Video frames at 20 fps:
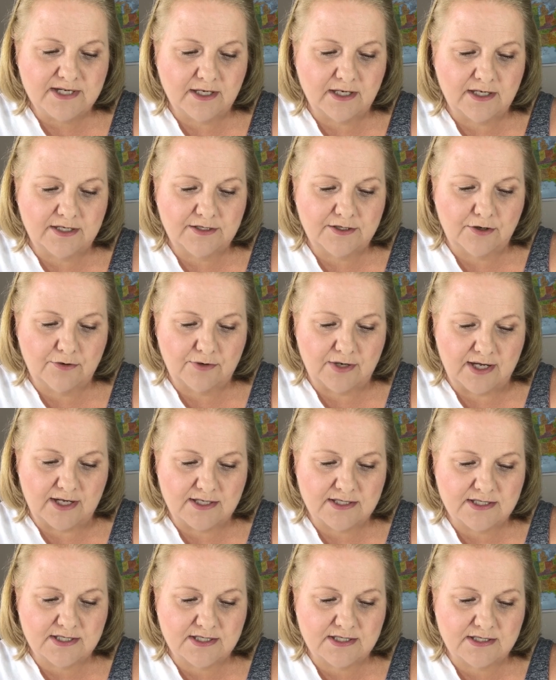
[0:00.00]
Dunkin'
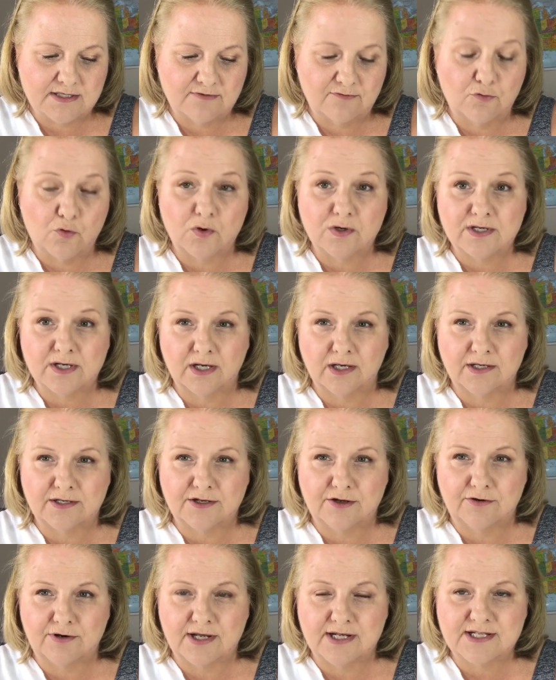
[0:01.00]
Donuts, for Dunkin'
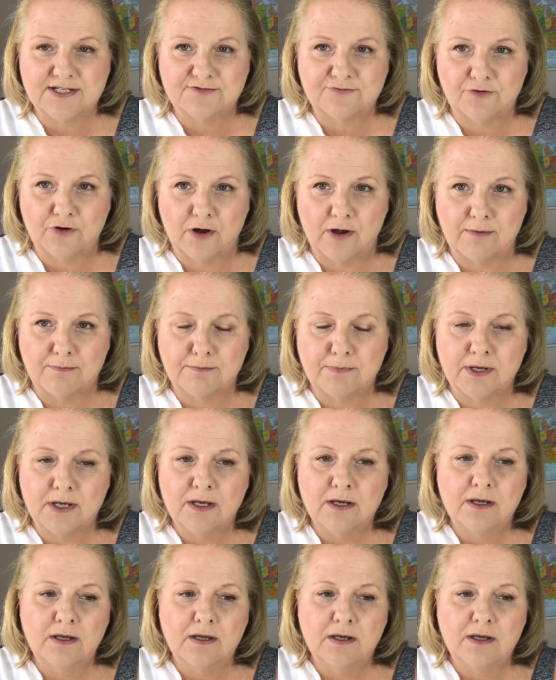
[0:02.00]
Donuts from